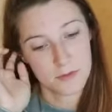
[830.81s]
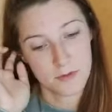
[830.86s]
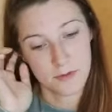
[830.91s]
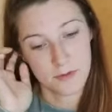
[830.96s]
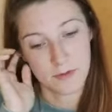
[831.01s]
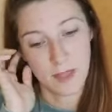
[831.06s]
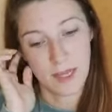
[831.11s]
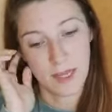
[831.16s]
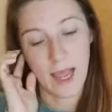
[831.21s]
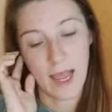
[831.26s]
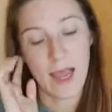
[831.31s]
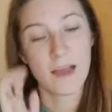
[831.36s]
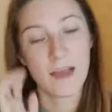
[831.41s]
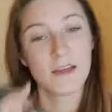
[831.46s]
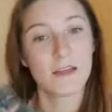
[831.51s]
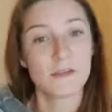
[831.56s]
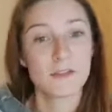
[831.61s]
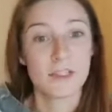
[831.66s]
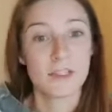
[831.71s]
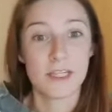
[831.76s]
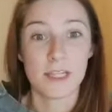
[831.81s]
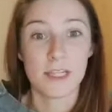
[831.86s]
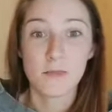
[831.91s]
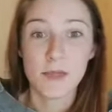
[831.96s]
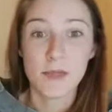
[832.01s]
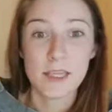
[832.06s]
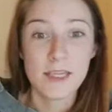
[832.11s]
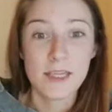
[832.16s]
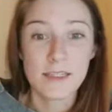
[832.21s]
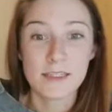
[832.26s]
Like I do sneak
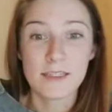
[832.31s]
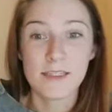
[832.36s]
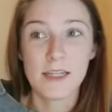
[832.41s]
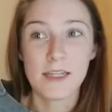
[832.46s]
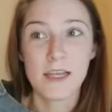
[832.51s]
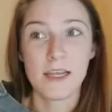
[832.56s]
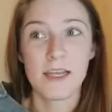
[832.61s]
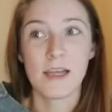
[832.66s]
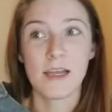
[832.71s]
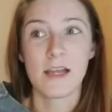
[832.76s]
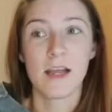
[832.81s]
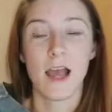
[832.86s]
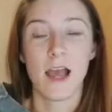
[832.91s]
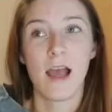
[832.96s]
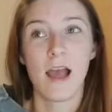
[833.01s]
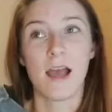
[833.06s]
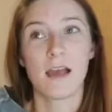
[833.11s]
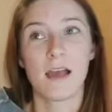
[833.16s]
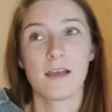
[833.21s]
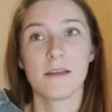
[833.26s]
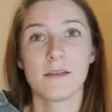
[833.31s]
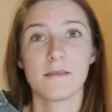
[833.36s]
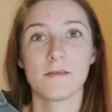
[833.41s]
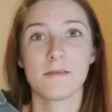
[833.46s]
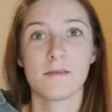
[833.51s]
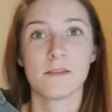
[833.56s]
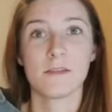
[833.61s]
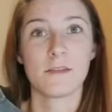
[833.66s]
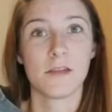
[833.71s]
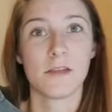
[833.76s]
peeks in there. I
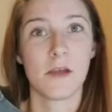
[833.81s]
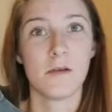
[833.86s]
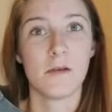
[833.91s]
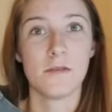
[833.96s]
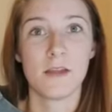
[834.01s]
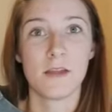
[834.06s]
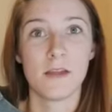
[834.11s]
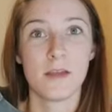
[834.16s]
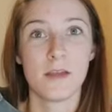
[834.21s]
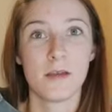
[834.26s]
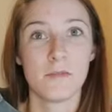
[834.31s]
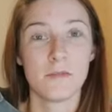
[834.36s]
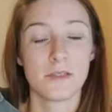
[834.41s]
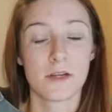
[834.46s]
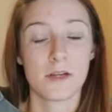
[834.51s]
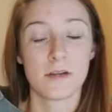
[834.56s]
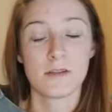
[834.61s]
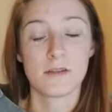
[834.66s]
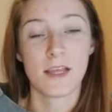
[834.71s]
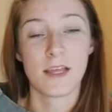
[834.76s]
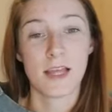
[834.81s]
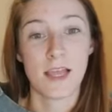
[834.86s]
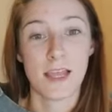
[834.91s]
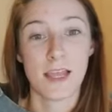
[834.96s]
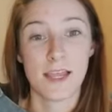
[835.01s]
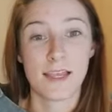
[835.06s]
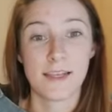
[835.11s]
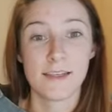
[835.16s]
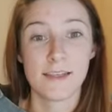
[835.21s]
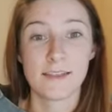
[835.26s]
show them certain
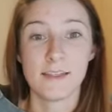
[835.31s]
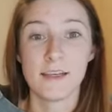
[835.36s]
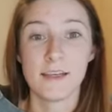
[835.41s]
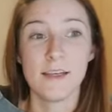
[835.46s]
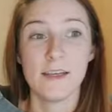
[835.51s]
things.